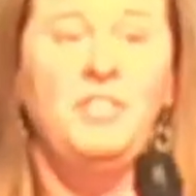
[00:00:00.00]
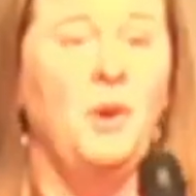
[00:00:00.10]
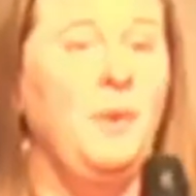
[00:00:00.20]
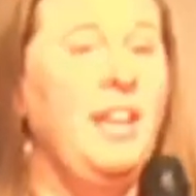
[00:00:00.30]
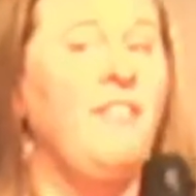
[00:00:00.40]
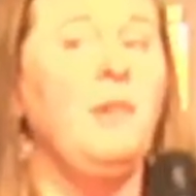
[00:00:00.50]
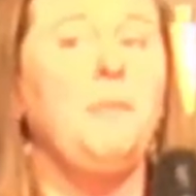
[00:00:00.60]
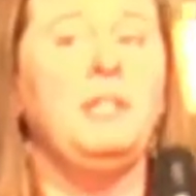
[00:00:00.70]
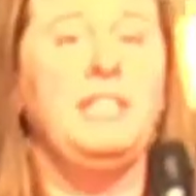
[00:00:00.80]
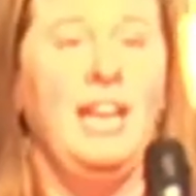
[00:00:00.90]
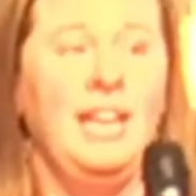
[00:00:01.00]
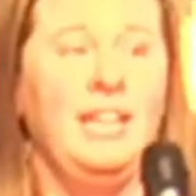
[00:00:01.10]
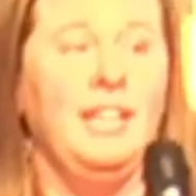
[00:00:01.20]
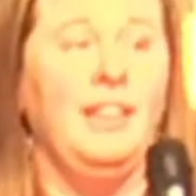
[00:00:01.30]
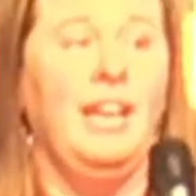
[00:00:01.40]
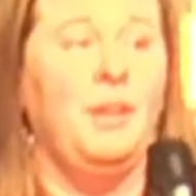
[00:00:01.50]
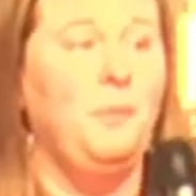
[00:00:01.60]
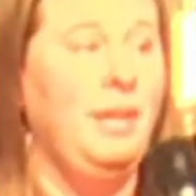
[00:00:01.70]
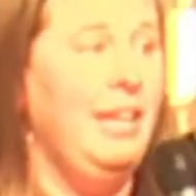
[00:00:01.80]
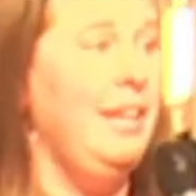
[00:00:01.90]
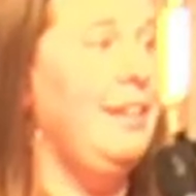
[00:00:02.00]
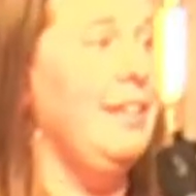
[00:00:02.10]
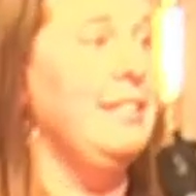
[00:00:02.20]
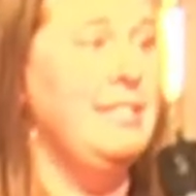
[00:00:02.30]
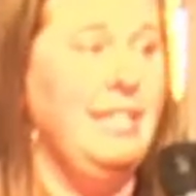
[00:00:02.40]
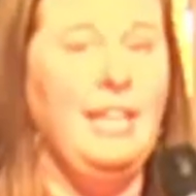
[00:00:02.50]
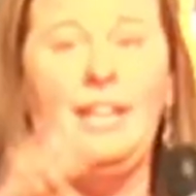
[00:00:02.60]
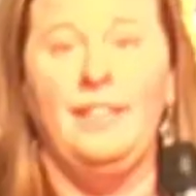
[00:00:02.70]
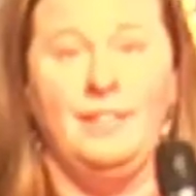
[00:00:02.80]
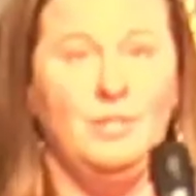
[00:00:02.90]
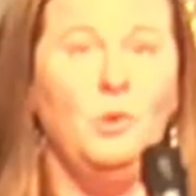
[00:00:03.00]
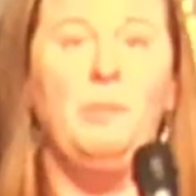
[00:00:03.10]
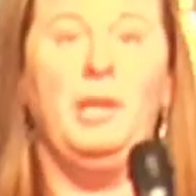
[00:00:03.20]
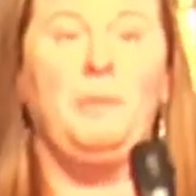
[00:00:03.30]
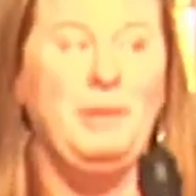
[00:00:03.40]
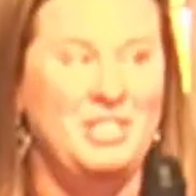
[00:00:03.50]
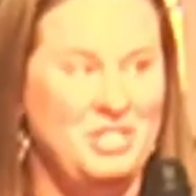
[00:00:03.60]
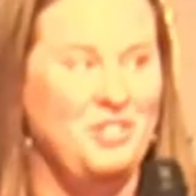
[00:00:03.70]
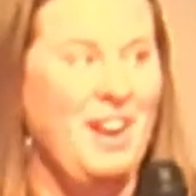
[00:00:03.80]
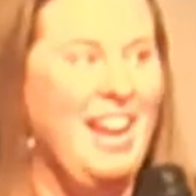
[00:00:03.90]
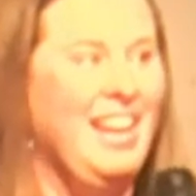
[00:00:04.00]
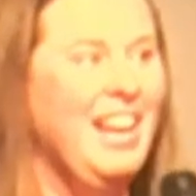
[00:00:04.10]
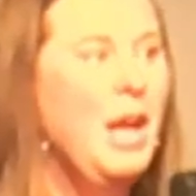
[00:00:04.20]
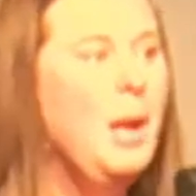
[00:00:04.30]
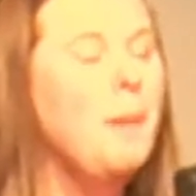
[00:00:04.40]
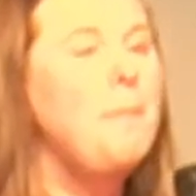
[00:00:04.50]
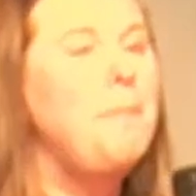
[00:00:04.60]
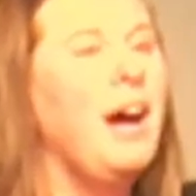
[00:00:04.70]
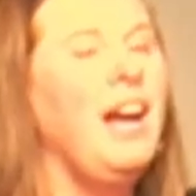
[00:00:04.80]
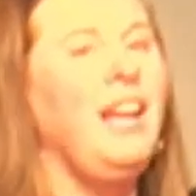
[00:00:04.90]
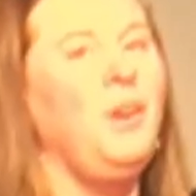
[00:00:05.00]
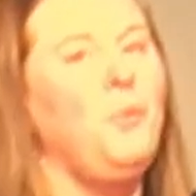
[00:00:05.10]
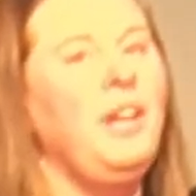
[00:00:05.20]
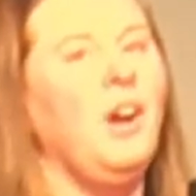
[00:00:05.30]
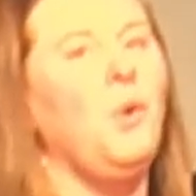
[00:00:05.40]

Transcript: don't even pretend that, like, we can see this whole big picture, right? But we are